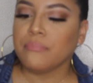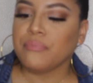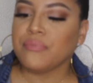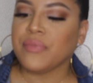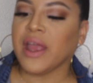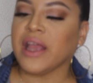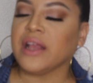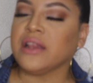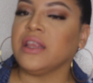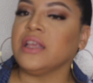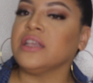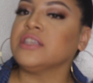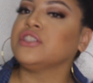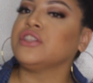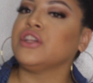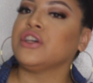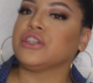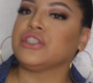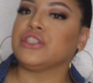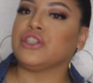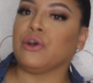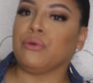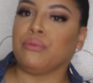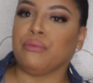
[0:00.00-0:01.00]
Like these
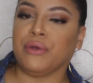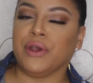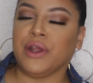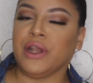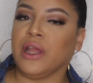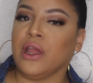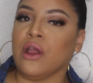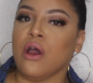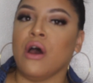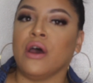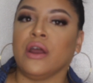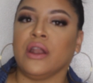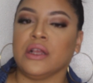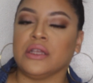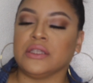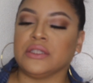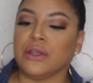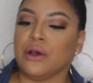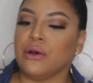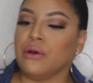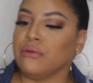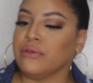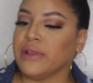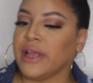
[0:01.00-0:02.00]
look so pretty on its
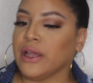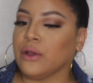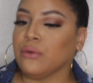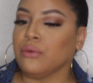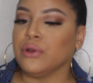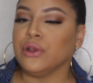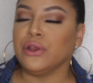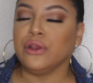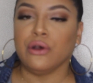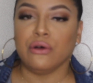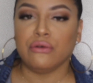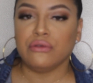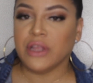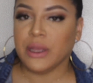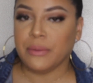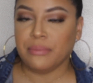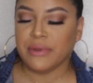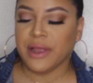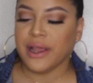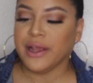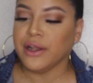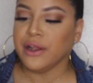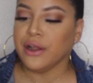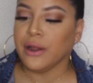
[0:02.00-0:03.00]
own, like with no lip
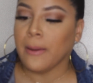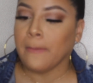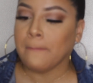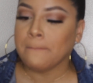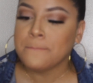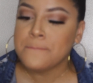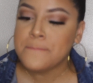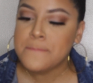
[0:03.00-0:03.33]
liner.